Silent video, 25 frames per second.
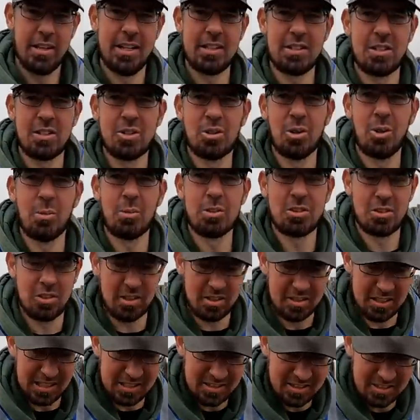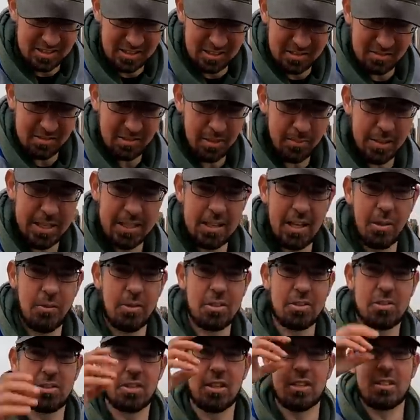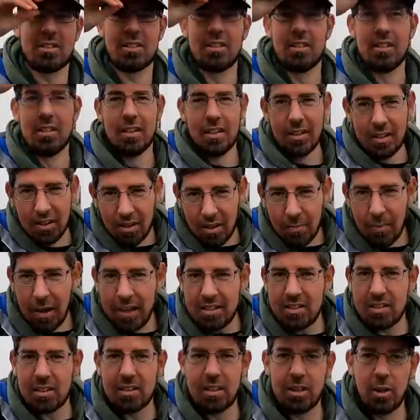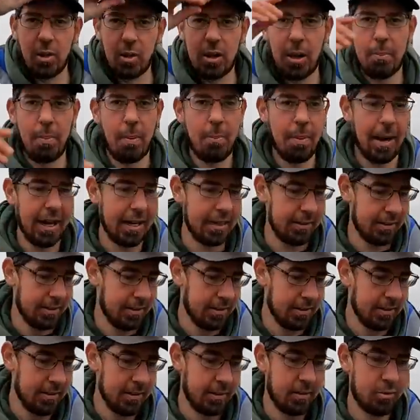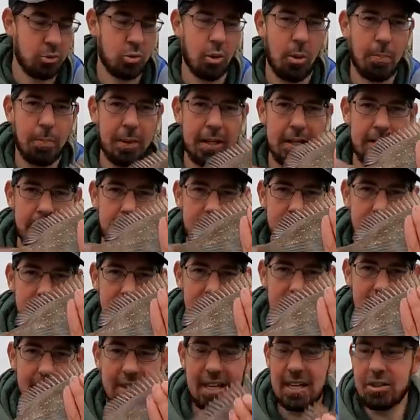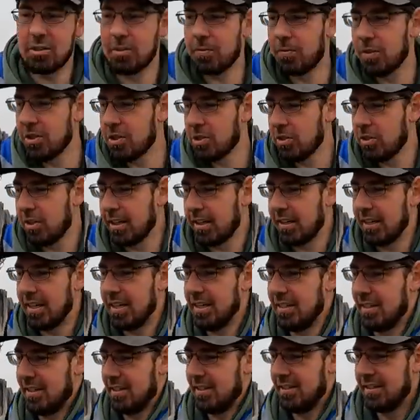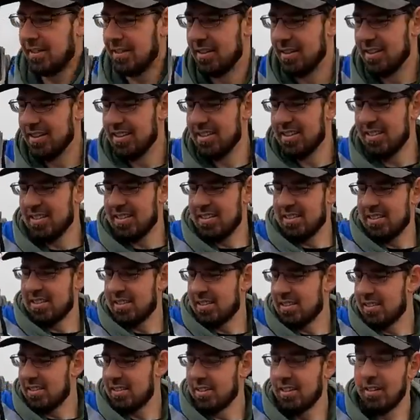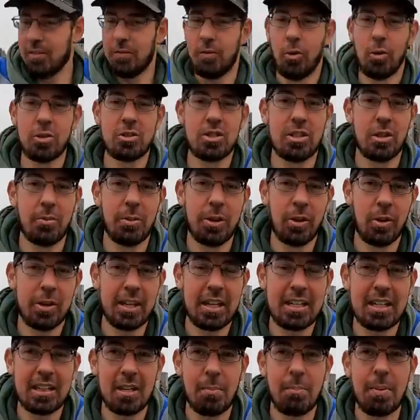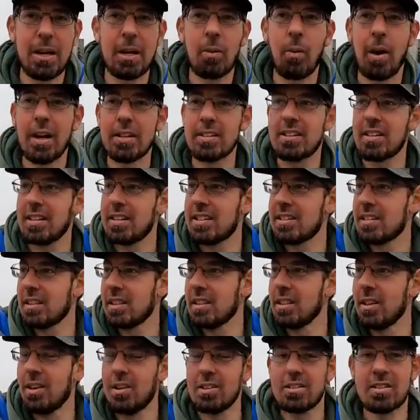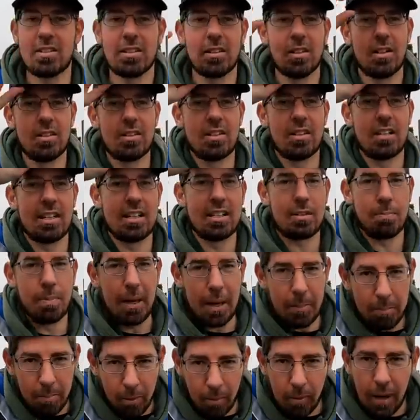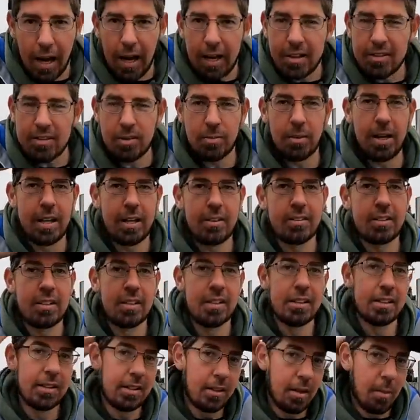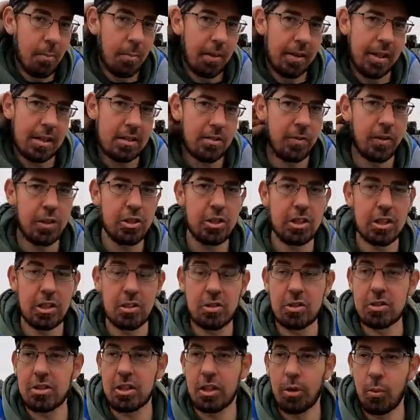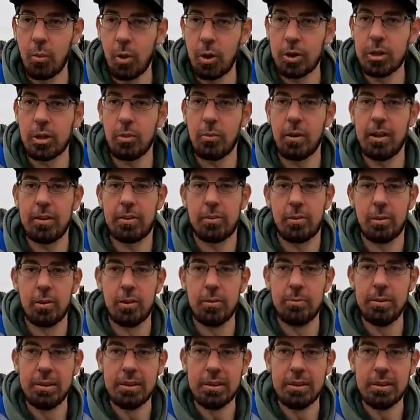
and you saw it was just instant. I mean, that was just basically hook up a bait, drop it in, catch a fish like that. Unfortunately, we're not getting the big ones, so there's lots and lots of these pink piranhas around. Well, that's fishing, you're just gonna work your way through